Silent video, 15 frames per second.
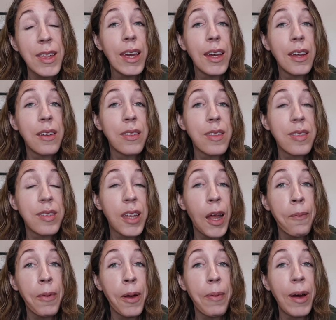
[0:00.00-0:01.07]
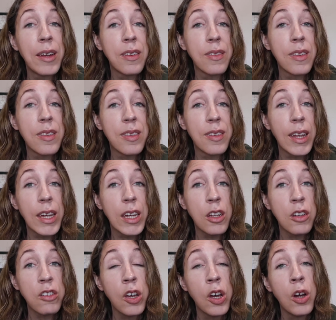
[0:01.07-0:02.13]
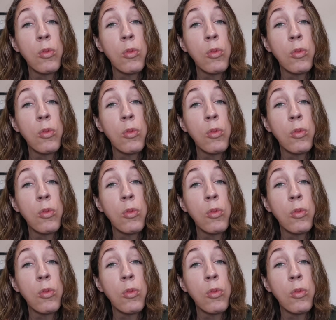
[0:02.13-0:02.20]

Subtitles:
and the step up onto the stage